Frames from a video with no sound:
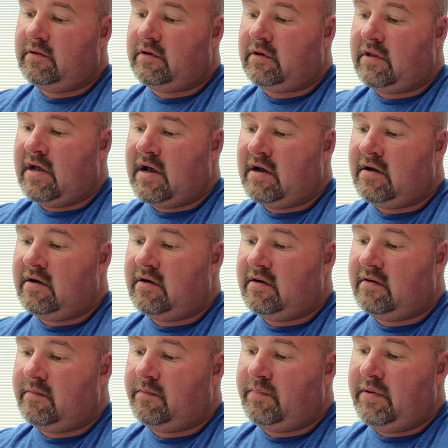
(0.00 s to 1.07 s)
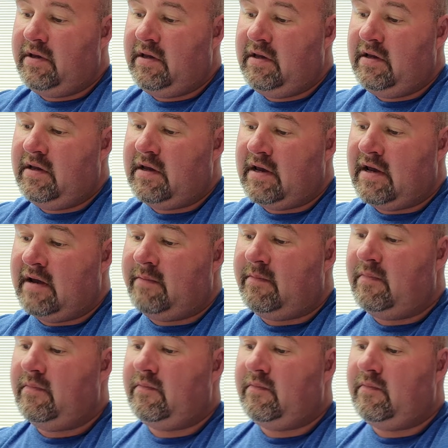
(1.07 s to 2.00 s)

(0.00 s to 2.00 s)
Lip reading: o'clock p.m.